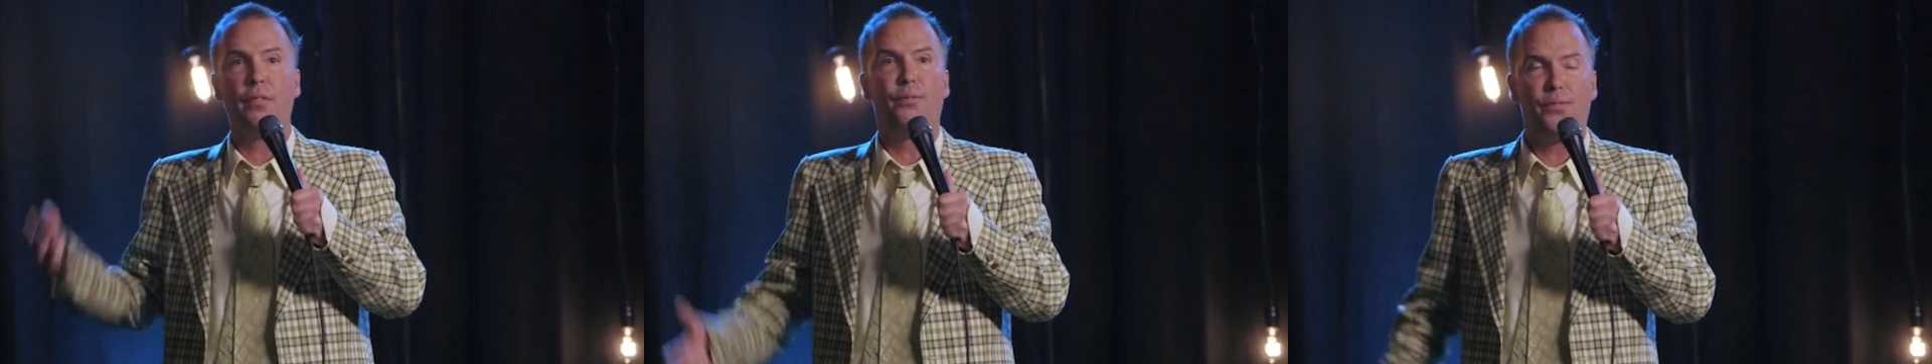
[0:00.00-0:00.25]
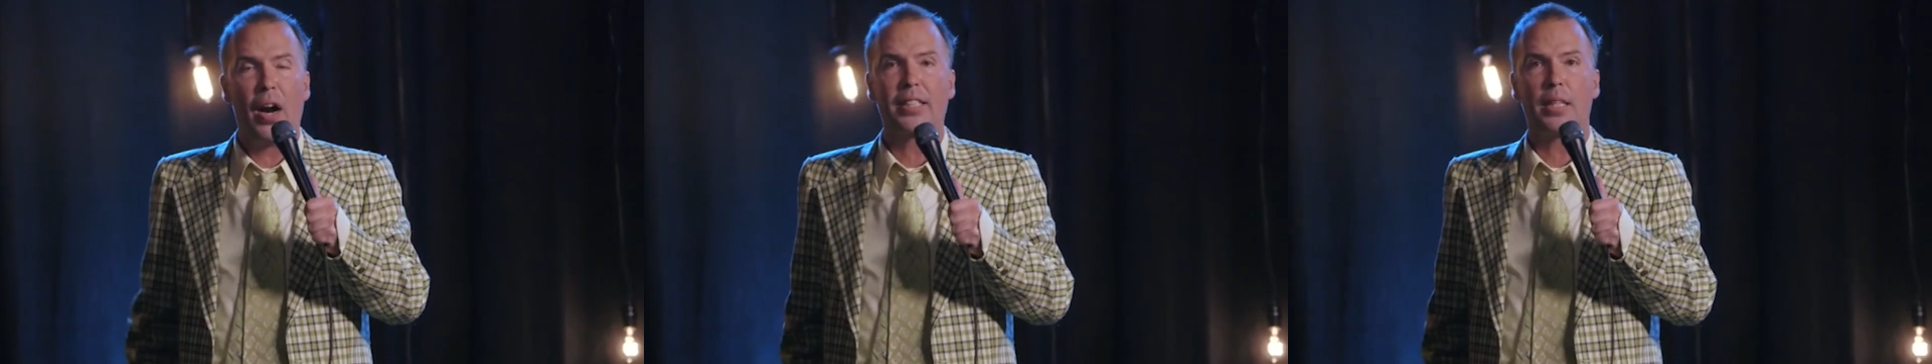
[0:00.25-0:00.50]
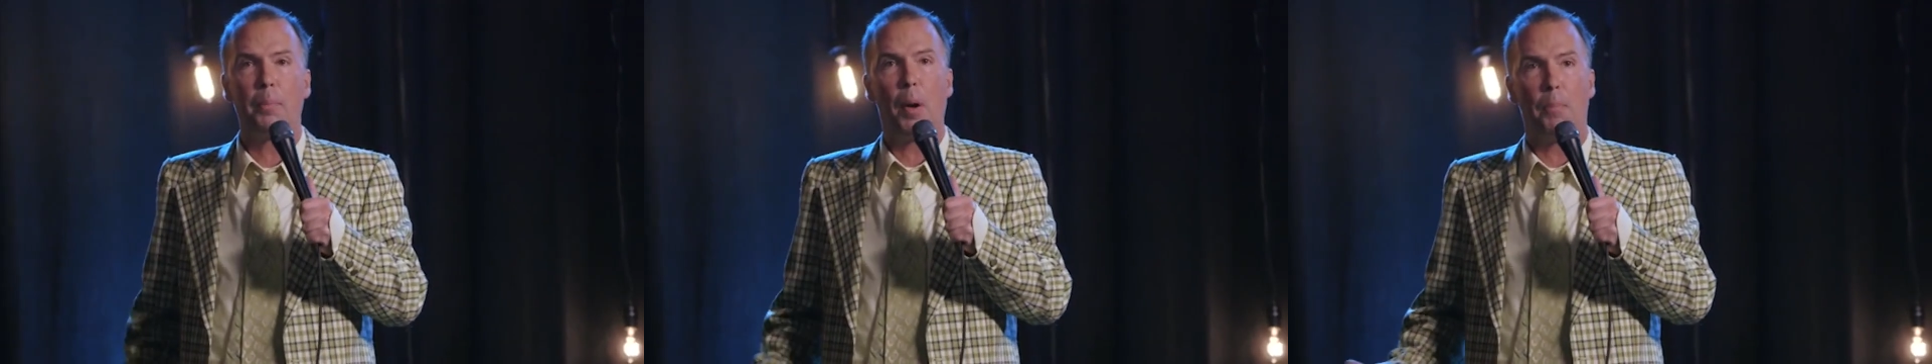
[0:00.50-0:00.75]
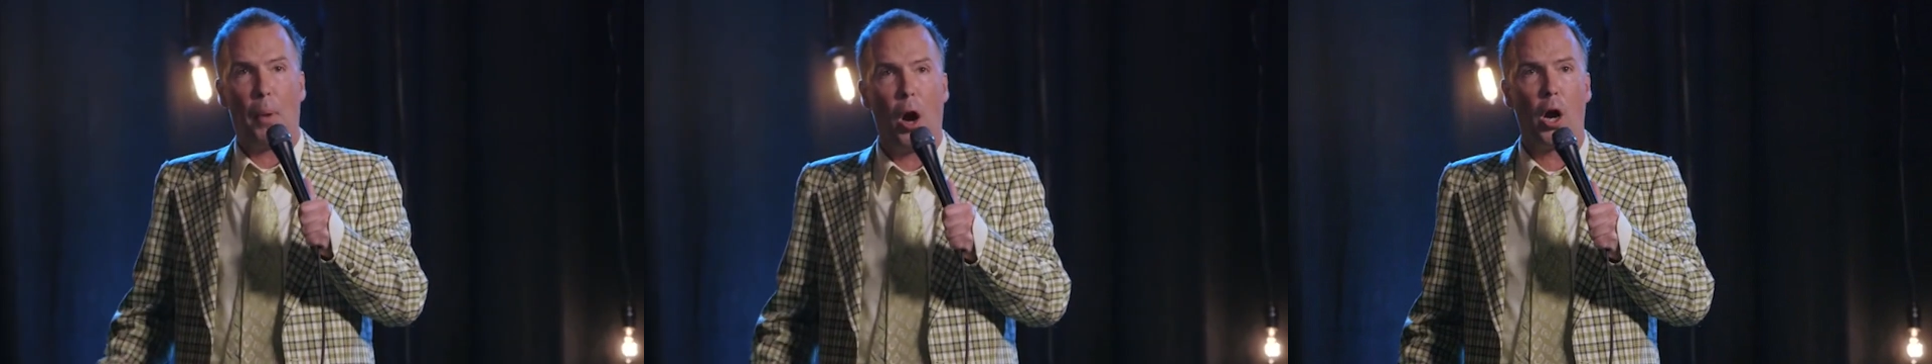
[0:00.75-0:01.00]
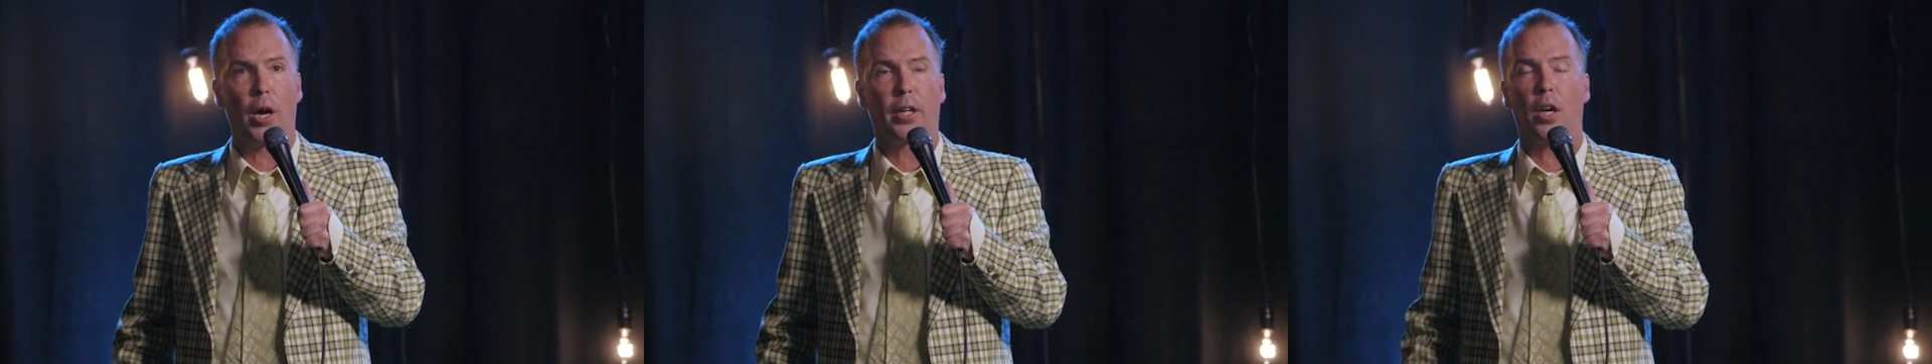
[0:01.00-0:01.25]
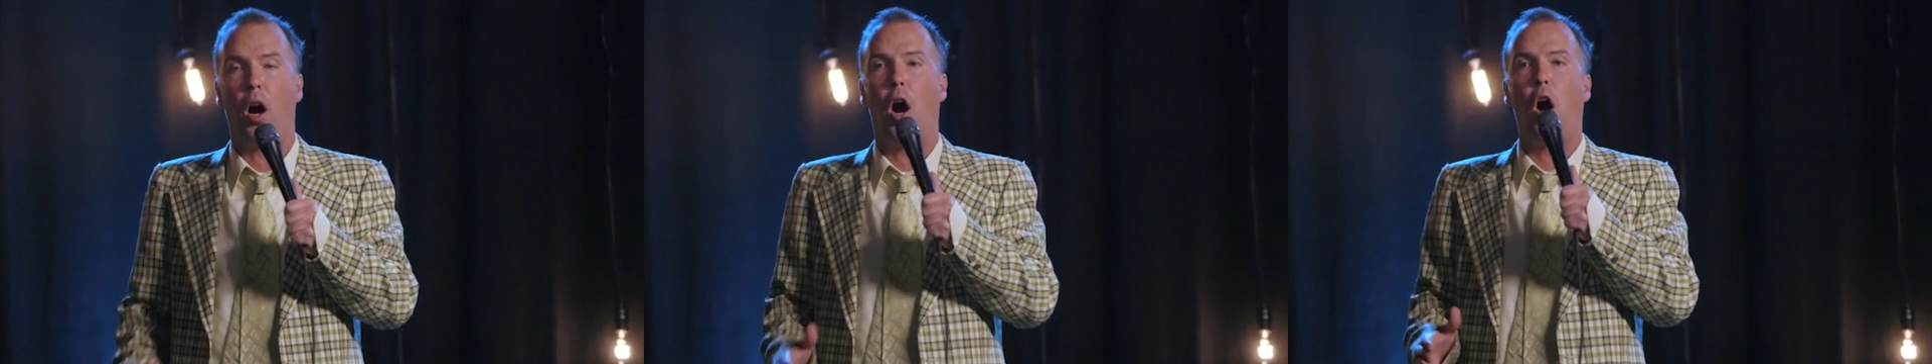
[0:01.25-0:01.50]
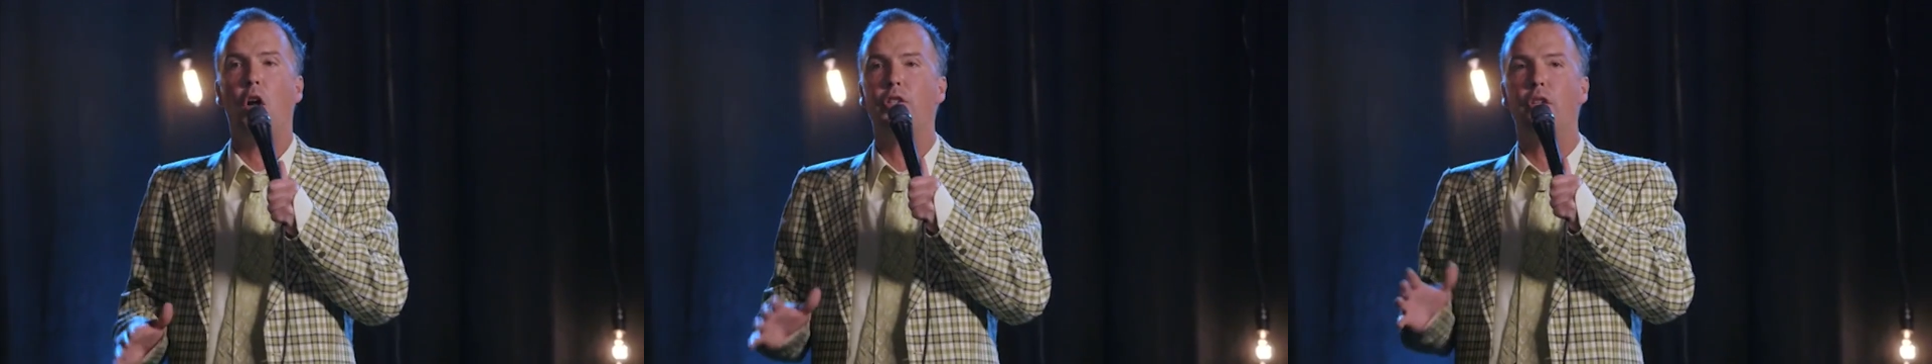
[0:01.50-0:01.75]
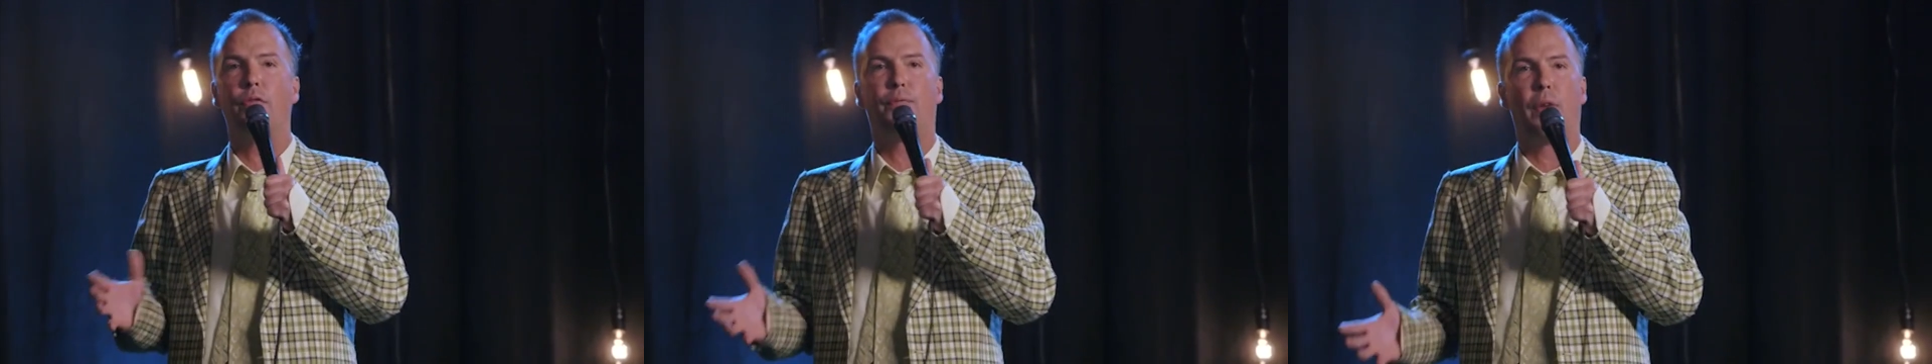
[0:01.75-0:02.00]
You fucked up a park. All
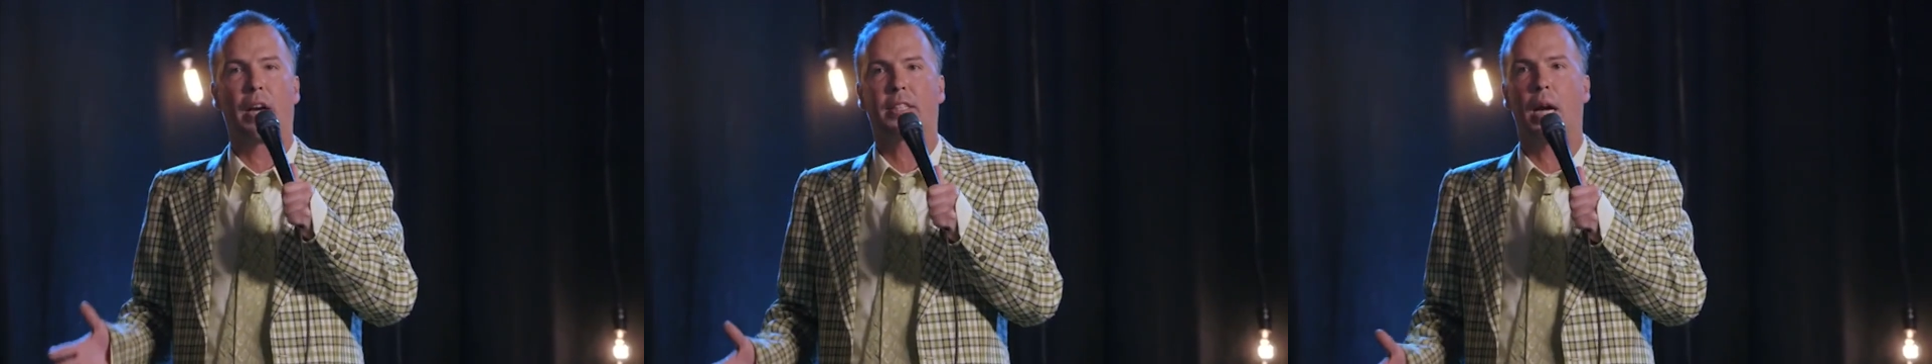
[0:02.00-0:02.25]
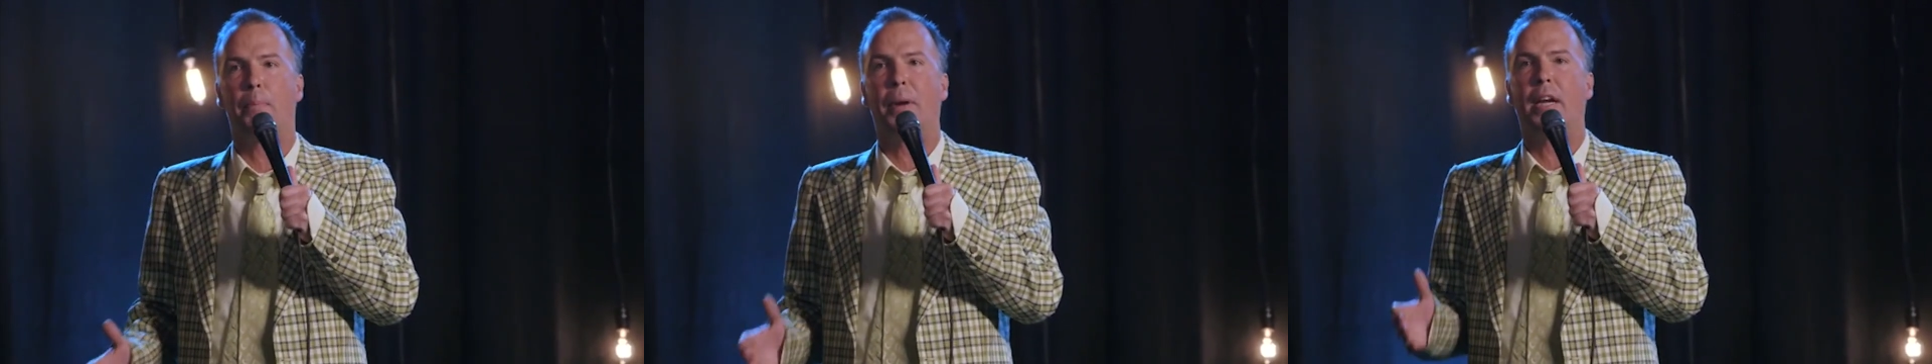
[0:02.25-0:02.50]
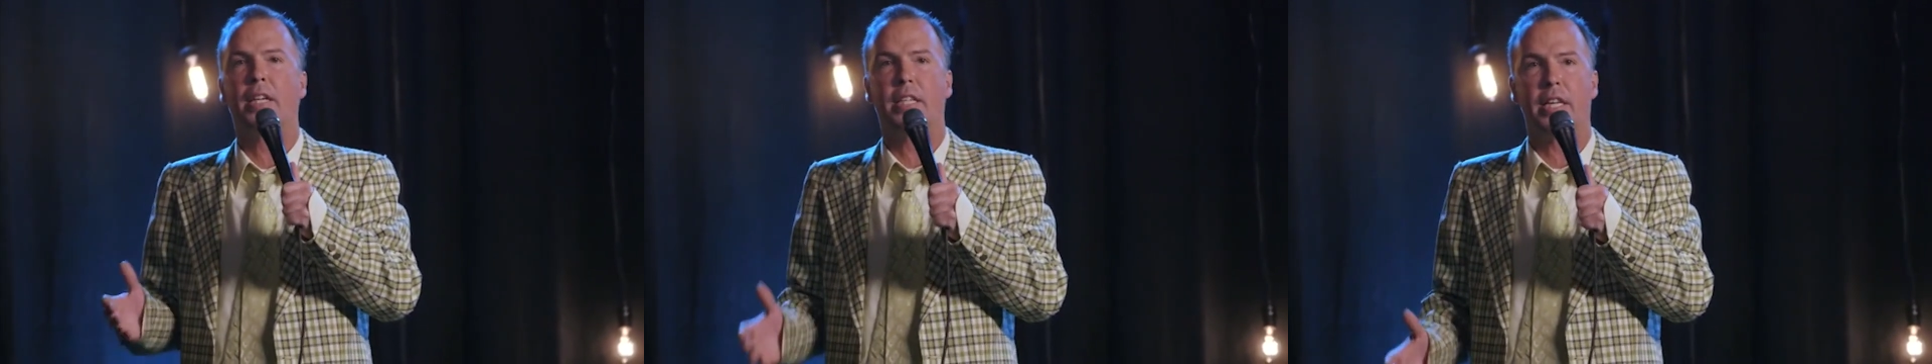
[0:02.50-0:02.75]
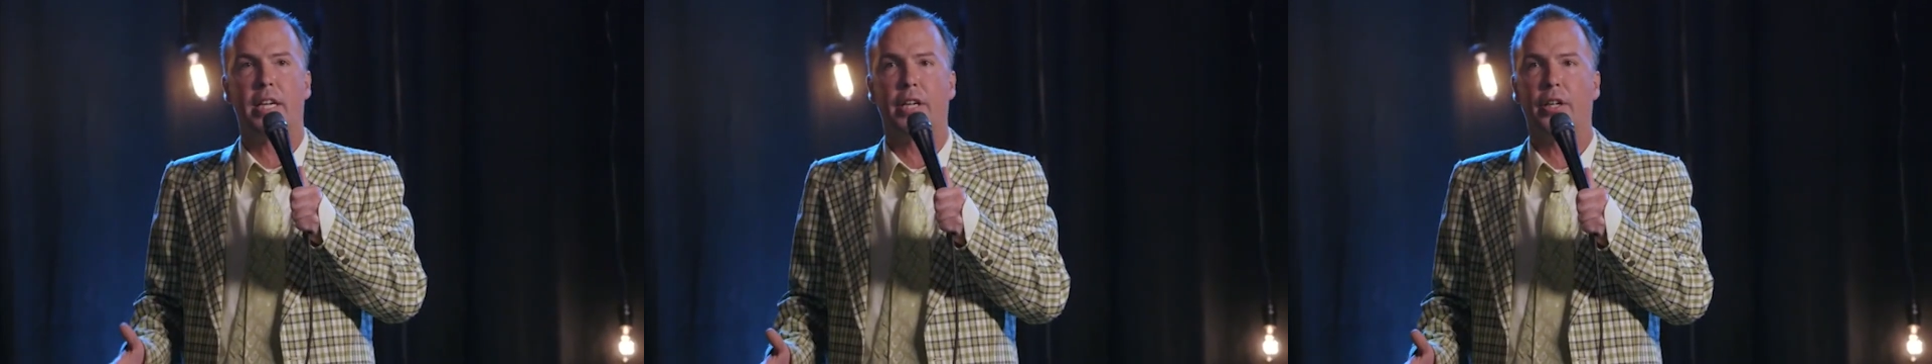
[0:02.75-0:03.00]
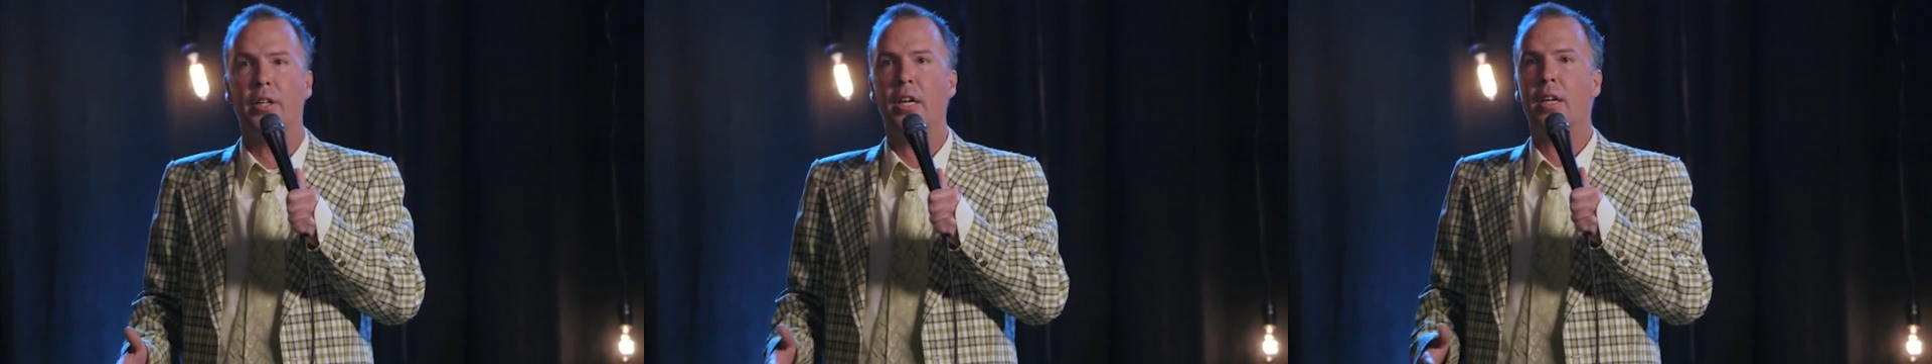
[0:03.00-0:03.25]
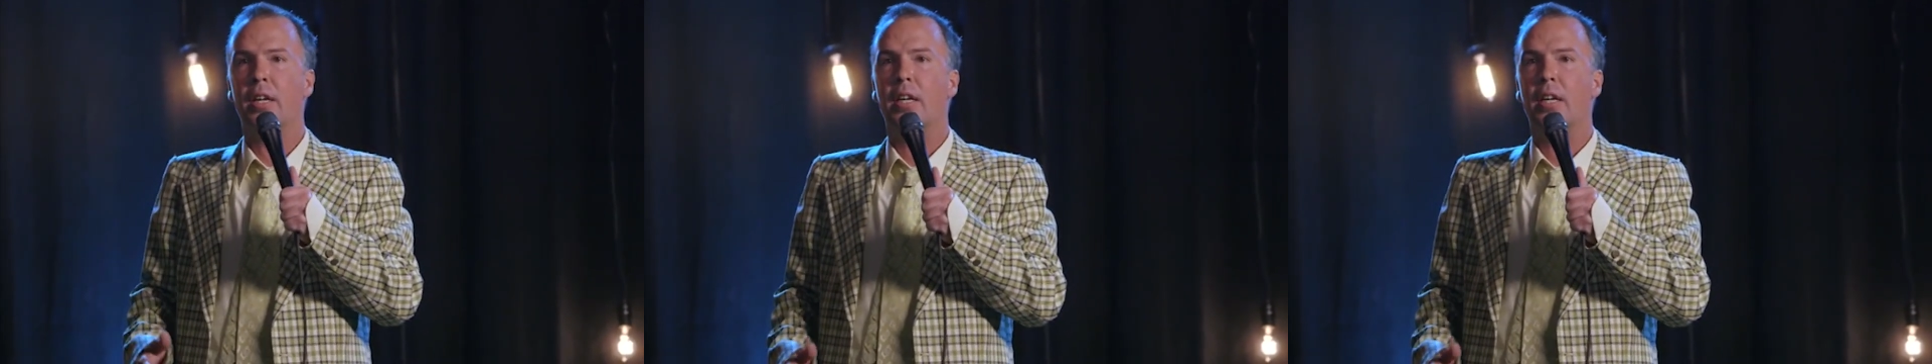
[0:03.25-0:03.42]
you fucked up in a year